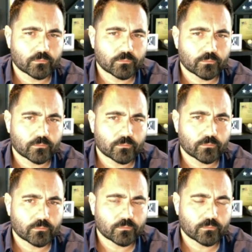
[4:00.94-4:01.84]

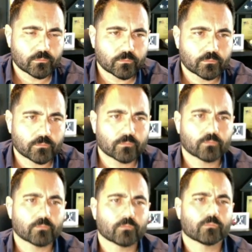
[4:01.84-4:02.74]

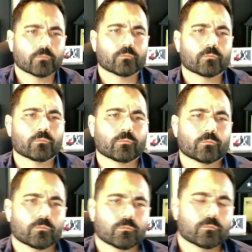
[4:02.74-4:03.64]

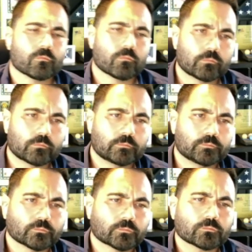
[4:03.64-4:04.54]

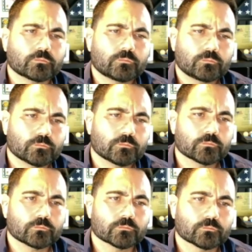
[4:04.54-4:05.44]

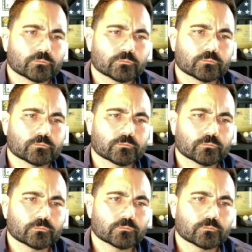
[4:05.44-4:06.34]

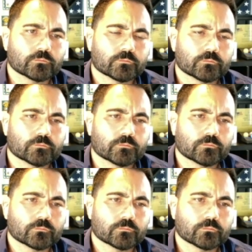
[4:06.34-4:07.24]

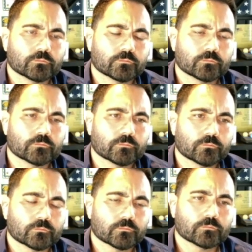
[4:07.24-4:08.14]

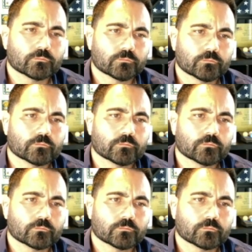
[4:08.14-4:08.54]
This person isn't speaking.